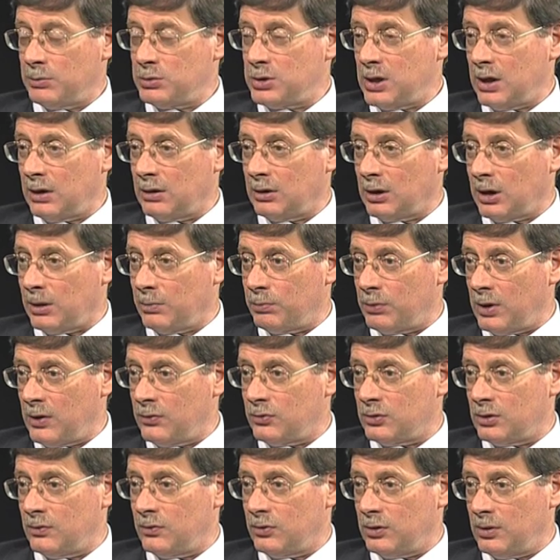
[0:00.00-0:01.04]
taken up
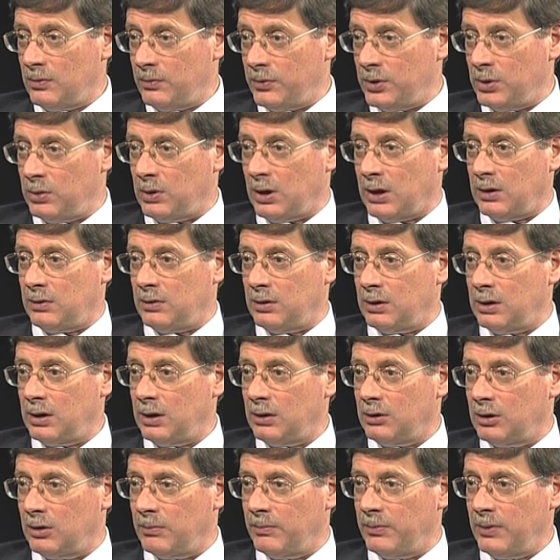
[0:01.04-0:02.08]
residence in the United
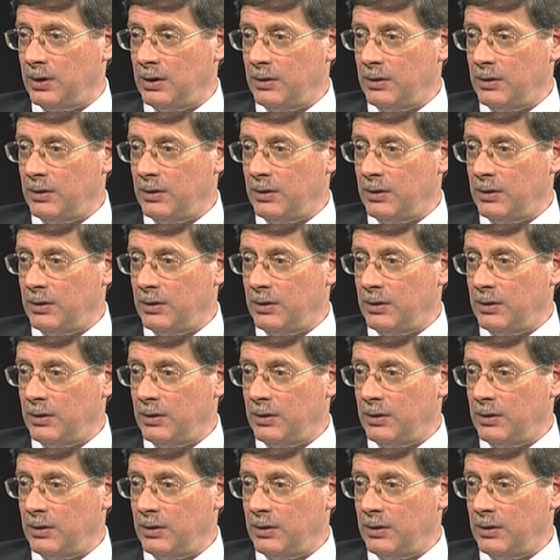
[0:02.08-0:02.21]
Kingdom.